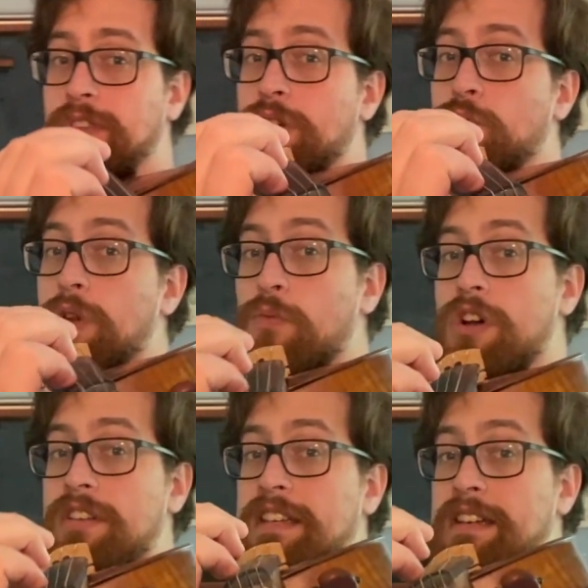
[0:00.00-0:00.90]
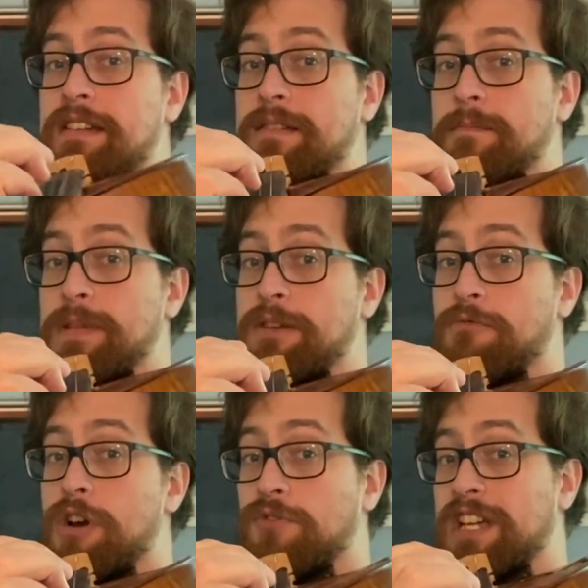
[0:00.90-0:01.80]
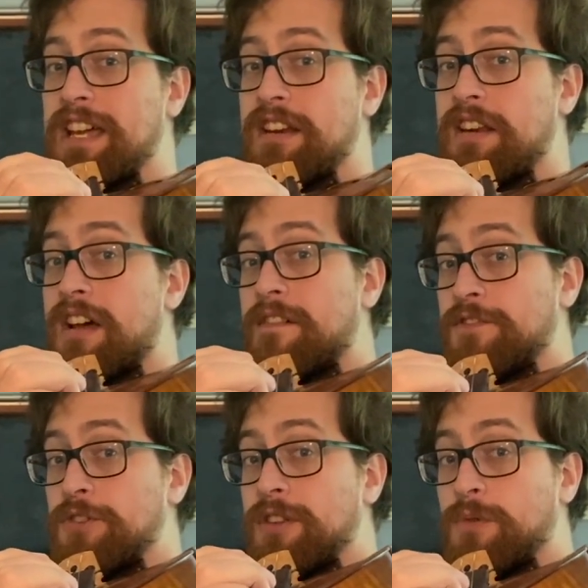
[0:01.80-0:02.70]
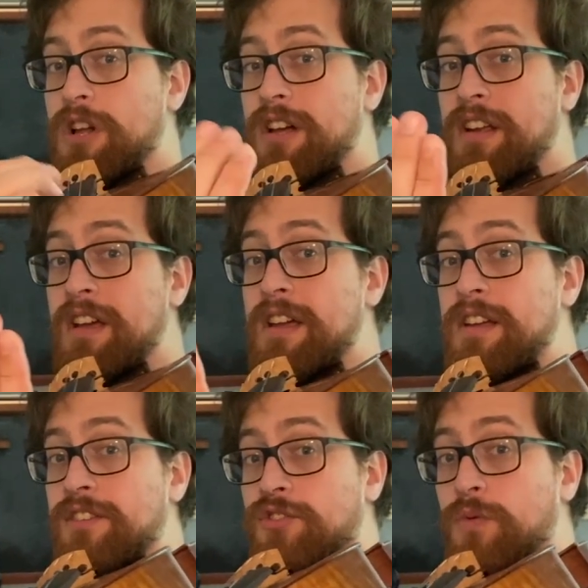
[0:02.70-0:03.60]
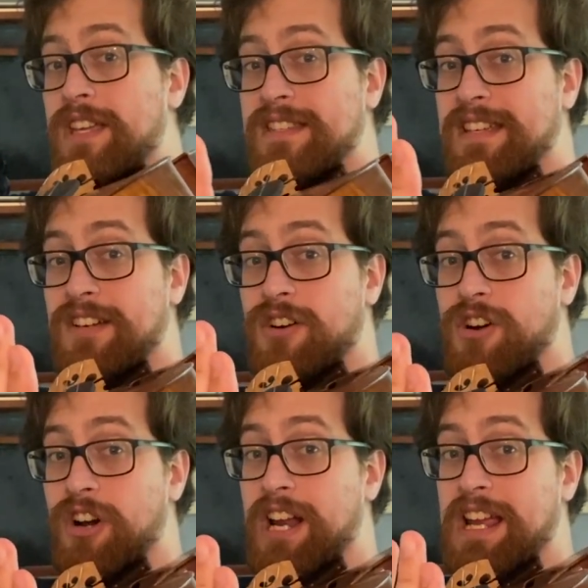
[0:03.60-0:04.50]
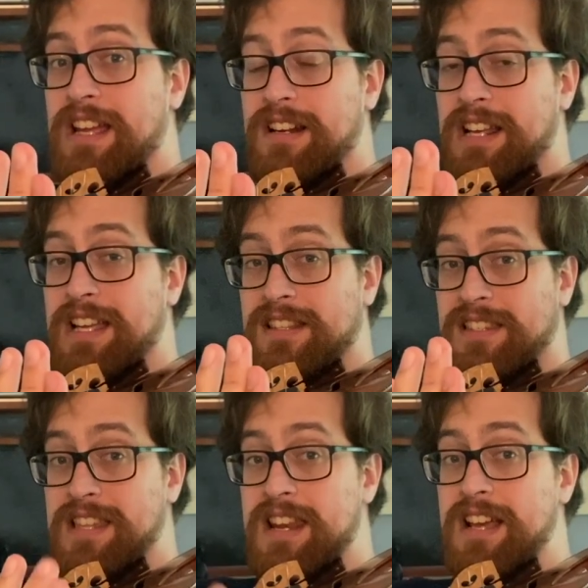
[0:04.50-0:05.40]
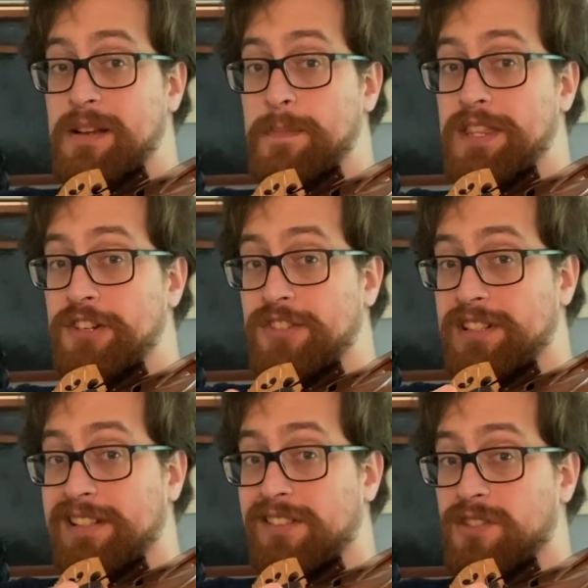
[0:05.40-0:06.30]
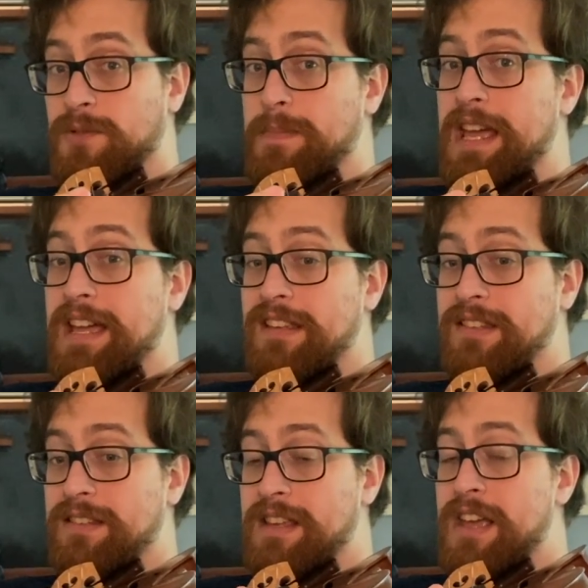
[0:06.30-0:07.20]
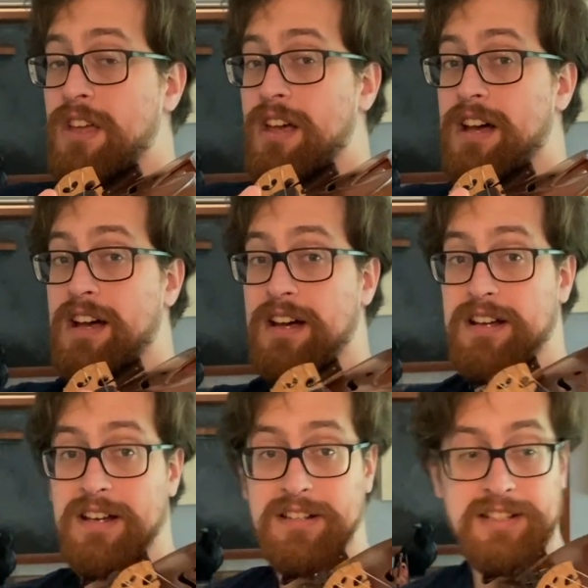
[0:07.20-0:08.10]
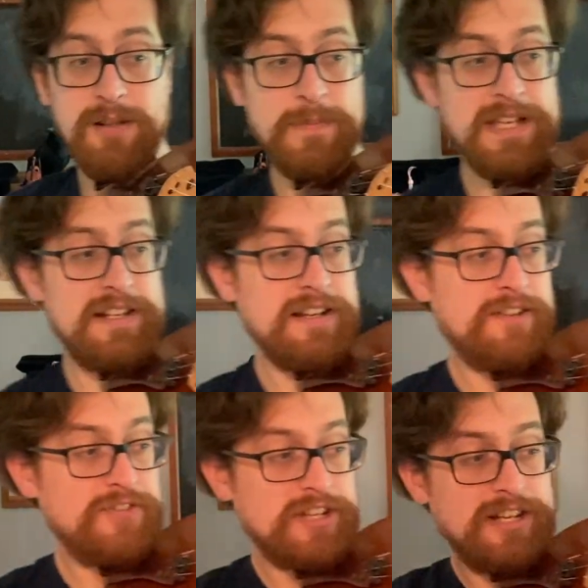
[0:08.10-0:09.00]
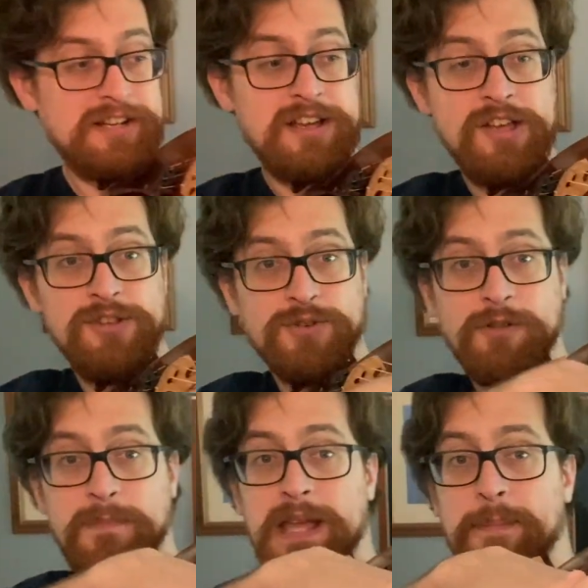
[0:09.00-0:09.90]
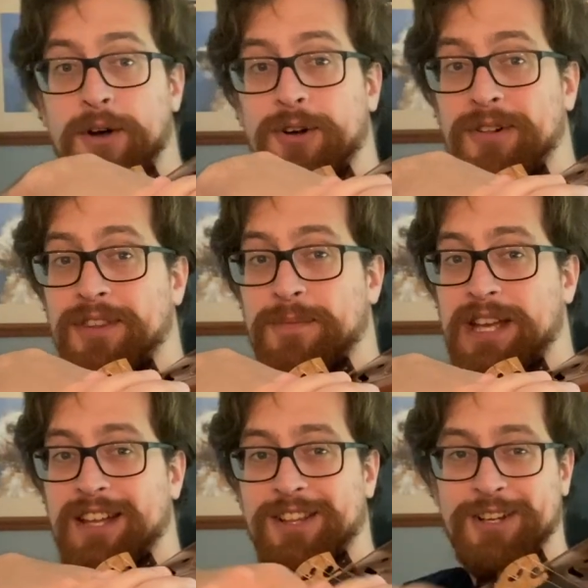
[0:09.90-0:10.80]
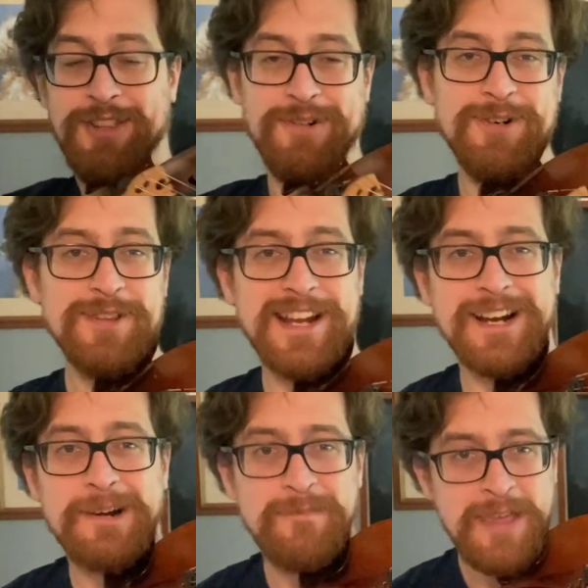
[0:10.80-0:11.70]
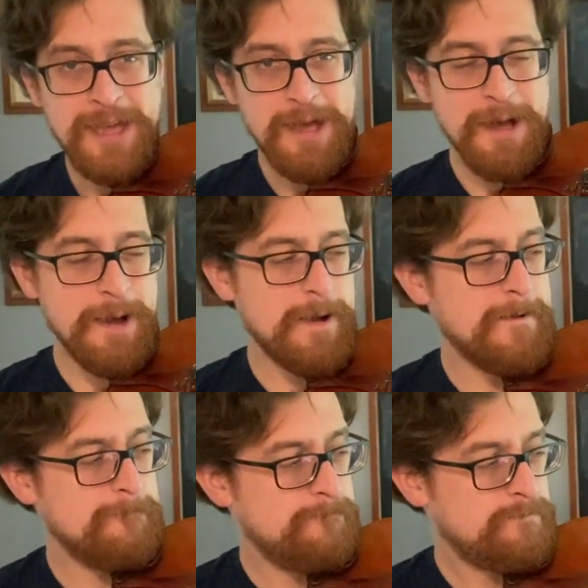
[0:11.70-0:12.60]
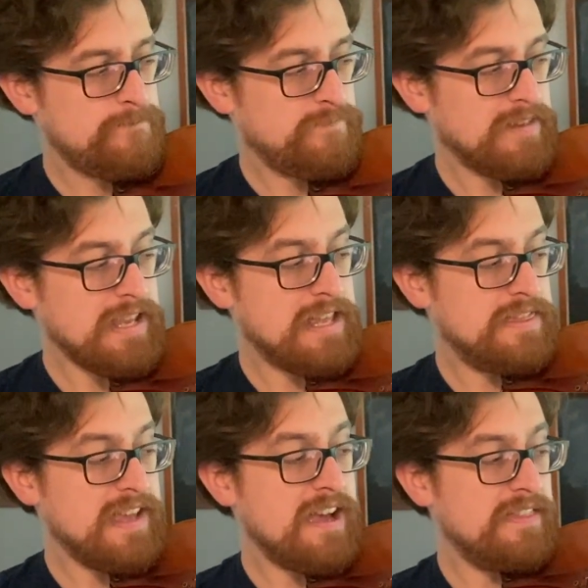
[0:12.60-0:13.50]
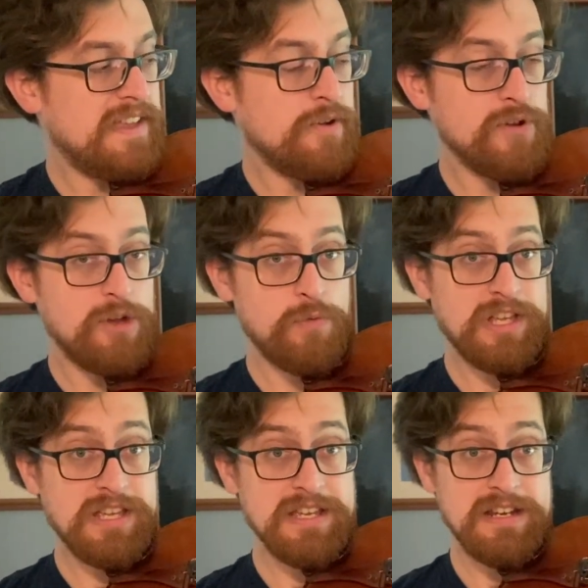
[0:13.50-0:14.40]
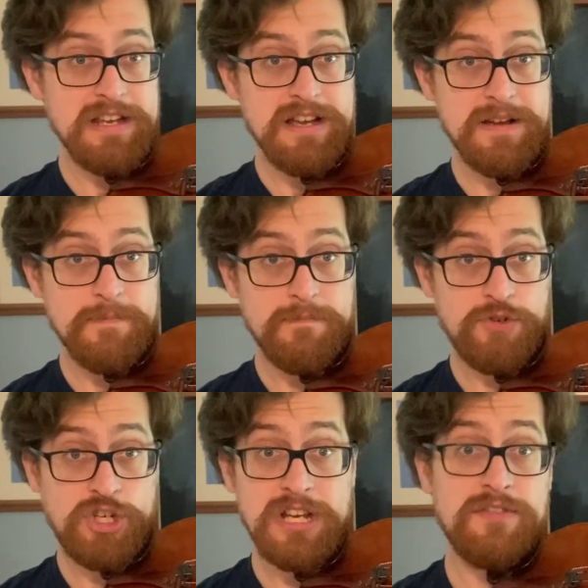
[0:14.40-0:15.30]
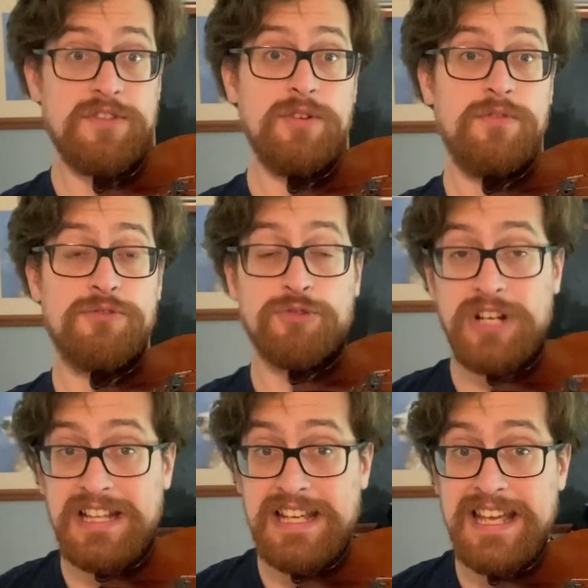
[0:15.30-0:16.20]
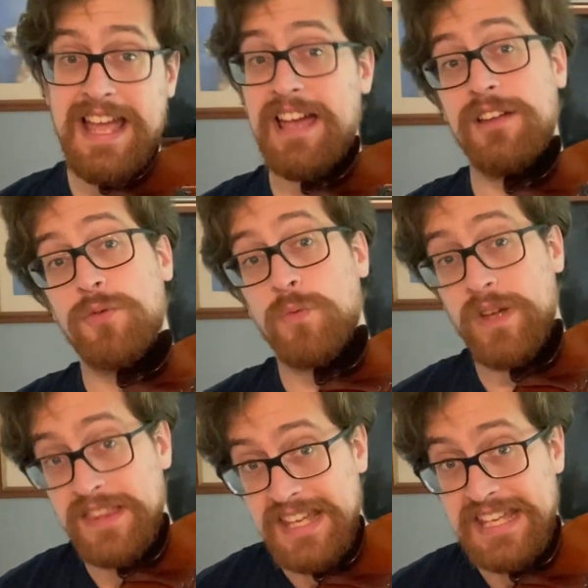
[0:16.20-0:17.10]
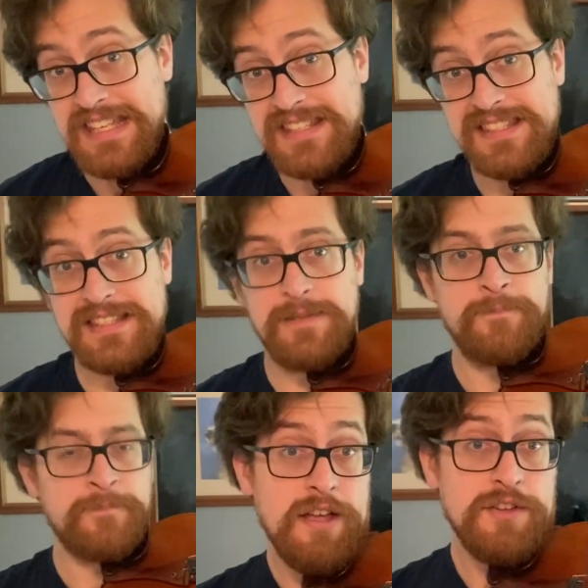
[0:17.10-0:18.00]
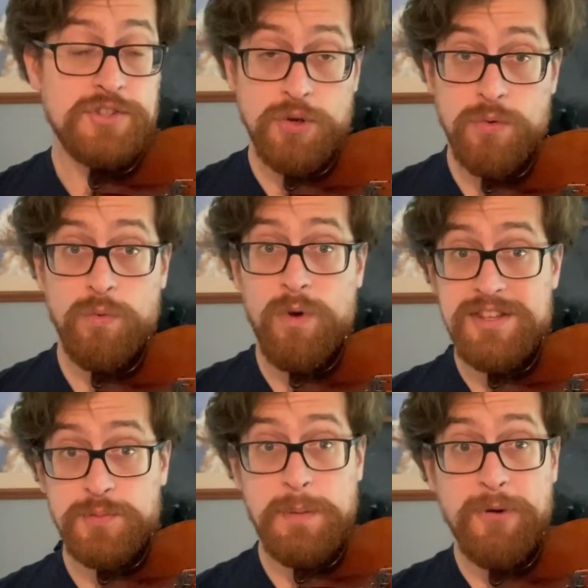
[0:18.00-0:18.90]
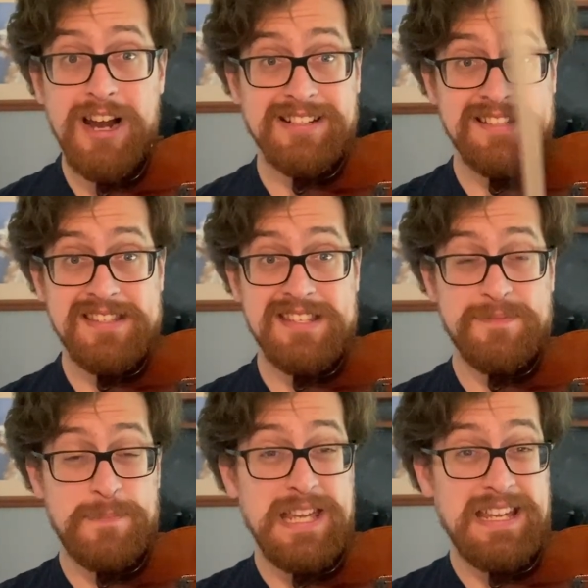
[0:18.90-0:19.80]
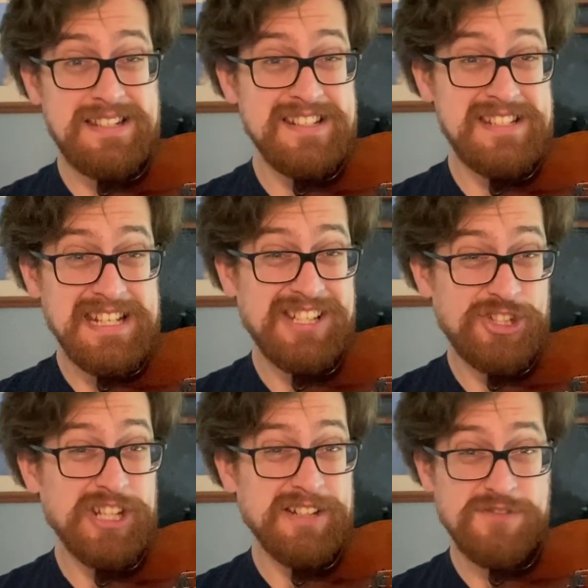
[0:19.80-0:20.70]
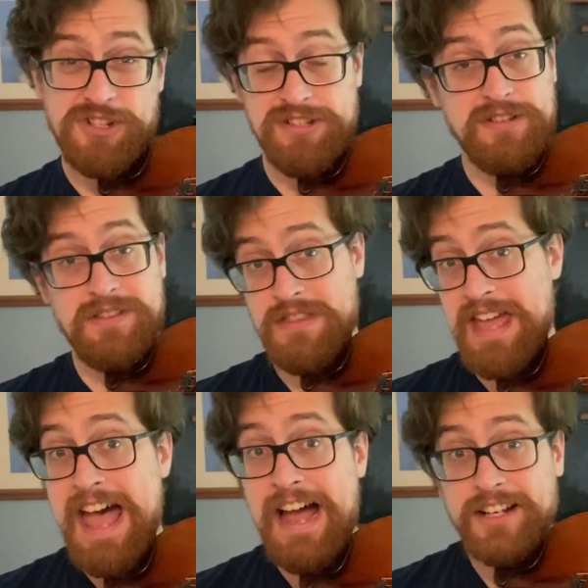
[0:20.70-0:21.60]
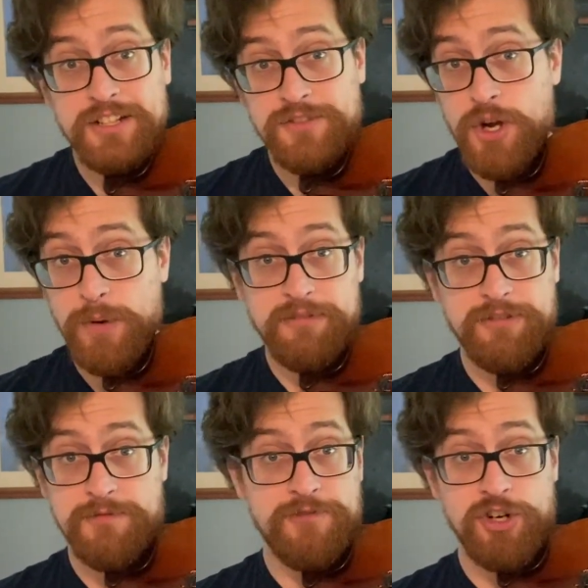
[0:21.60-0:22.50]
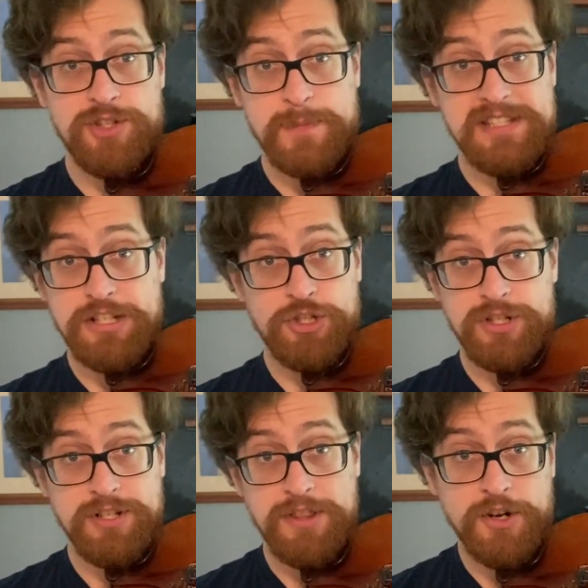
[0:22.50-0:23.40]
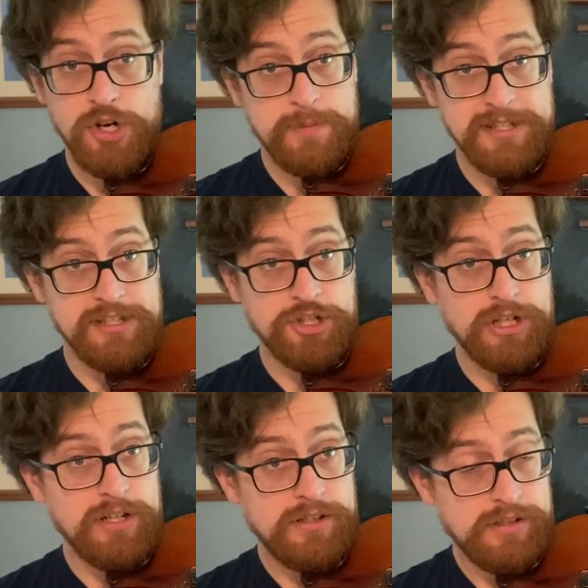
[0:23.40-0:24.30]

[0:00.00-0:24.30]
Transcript: We want to be rotated enough so that we're not squeezing our hand against the neck, but there's a little space, a little bit of a sort of peephole that we can look through there. And that way we can shift freely and with ease. So once we practice this B to D shift, just the act of going from first position to third position,